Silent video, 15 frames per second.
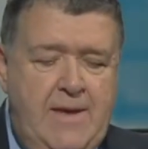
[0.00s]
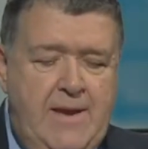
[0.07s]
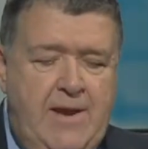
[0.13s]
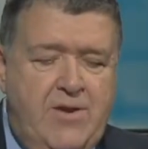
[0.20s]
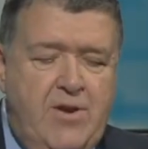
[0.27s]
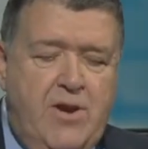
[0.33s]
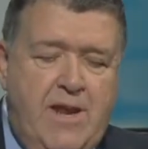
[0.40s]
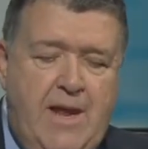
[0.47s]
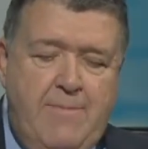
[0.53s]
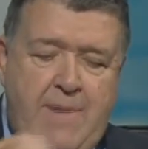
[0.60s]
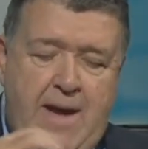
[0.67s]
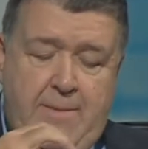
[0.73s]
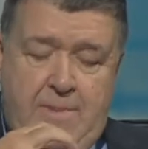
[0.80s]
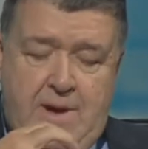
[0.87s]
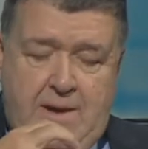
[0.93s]
Now, Duncan,
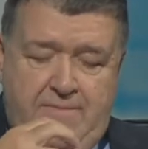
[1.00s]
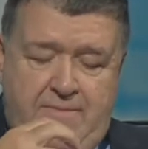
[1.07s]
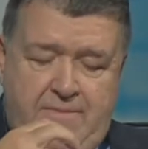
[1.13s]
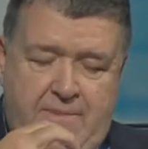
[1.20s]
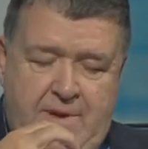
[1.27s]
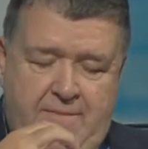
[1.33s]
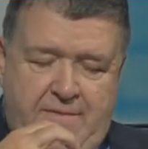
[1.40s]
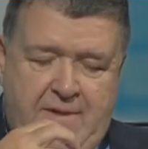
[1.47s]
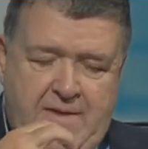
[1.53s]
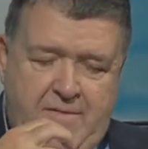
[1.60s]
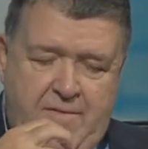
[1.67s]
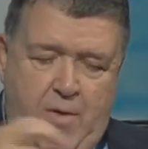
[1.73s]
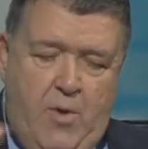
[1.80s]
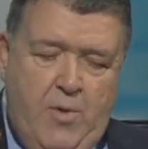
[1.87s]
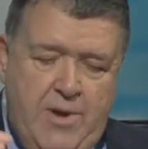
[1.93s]
I'm
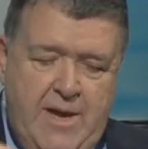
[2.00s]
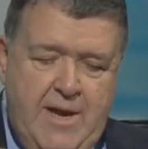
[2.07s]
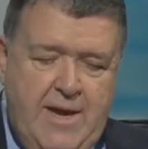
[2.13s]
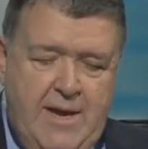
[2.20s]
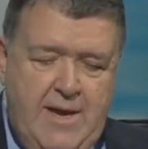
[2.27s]
fast-forwarding.